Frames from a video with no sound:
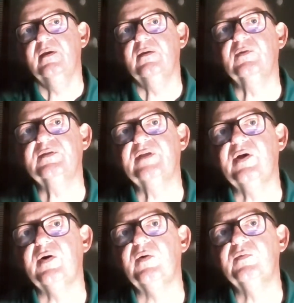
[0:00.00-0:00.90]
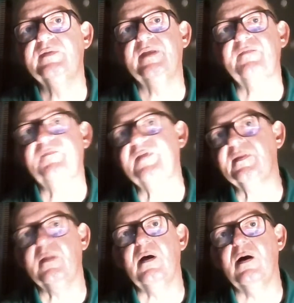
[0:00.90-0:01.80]
or so, 10 feet
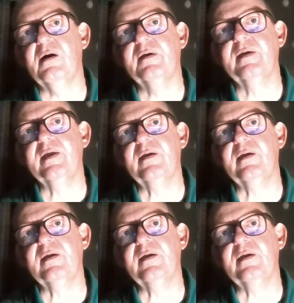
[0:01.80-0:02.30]
long,